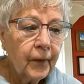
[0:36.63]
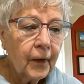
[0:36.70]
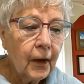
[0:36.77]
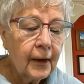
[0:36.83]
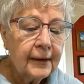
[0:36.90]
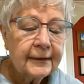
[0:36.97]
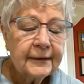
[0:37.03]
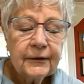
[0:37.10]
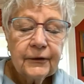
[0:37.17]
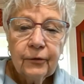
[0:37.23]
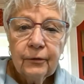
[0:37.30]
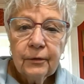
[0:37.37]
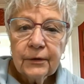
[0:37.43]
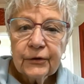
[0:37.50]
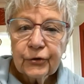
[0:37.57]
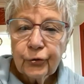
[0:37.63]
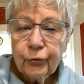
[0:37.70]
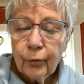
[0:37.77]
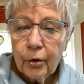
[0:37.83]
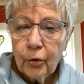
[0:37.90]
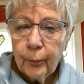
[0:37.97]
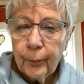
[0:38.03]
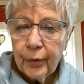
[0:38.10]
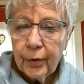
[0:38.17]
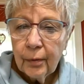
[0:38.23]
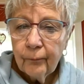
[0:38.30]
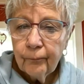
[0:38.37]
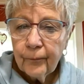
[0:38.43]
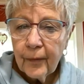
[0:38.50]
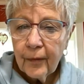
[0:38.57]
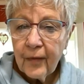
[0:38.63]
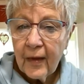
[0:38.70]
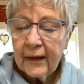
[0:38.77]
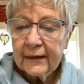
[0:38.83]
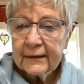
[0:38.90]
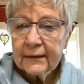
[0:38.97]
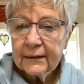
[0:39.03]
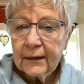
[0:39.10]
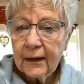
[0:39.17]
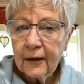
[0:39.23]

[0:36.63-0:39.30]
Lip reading: a students group that is